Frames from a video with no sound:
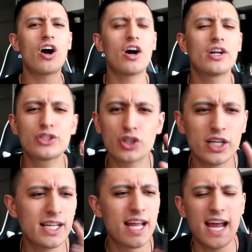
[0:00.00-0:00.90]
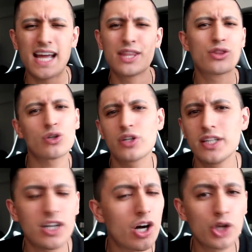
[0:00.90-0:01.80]
hundred thirty
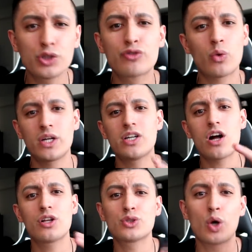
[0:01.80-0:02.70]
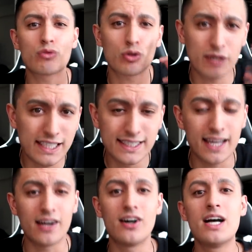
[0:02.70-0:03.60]
dollars, one hundred forty dollars over
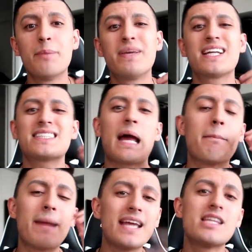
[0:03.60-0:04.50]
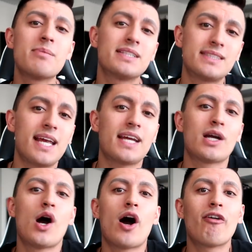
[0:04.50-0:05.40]
retail, because I made the
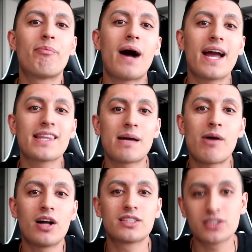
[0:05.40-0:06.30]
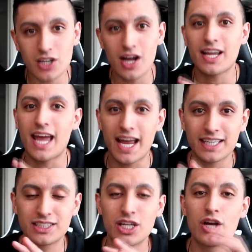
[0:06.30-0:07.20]
mistake of buying them on
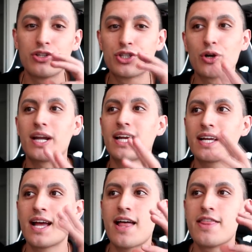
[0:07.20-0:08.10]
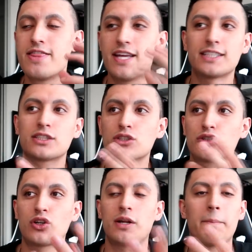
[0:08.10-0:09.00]
StockX during this
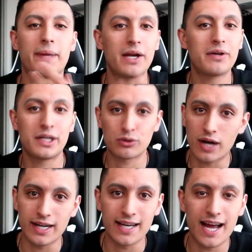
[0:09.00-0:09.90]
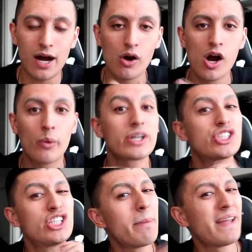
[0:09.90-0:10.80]
certain period right now where
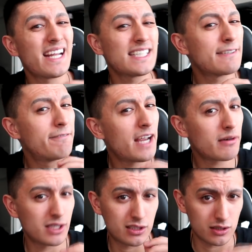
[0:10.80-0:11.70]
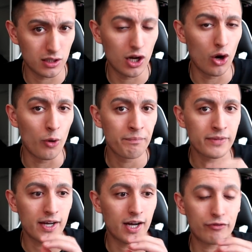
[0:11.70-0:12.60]
shipping is very slow
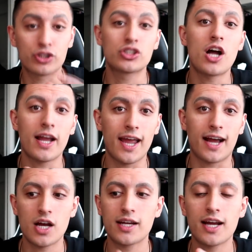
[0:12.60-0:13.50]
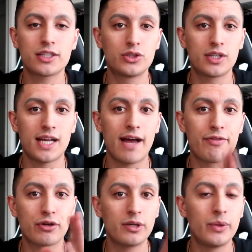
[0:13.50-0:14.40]
uh, for StockX. StockX, you can
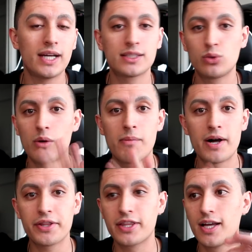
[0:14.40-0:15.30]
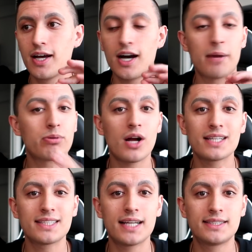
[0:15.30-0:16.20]
have three weeks to a month uh,
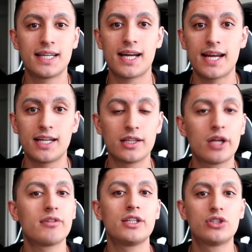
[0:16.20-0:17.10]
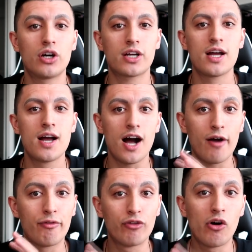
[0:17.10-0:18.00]
processing, and it literally took
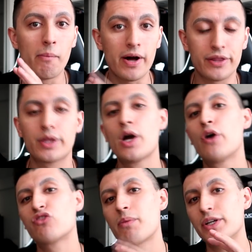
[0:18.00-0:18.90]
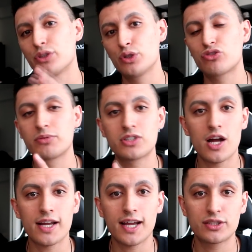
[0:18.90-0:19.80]
a full month for my shoes from
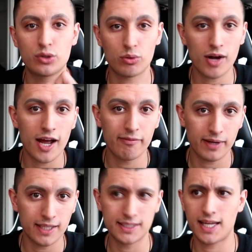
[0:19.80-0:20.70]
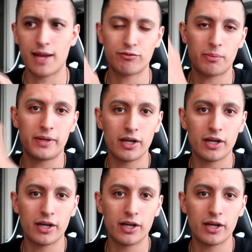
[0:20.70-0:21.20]
StockX to arrive because they came from